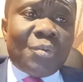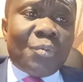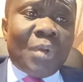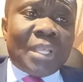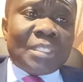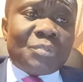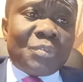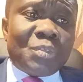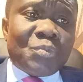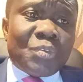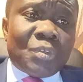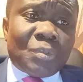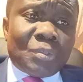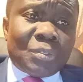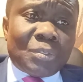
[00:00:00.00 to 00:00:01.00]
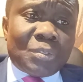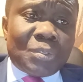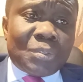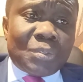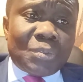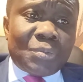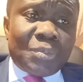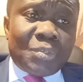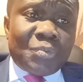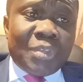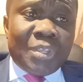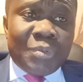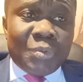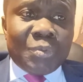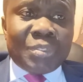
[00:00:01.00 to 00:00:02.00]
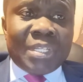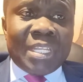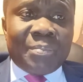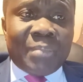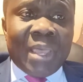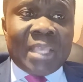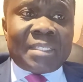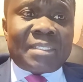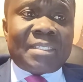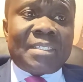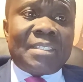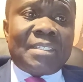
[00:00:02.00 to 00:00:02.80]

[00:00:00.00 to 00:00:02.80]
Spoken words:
ones which were used in the past,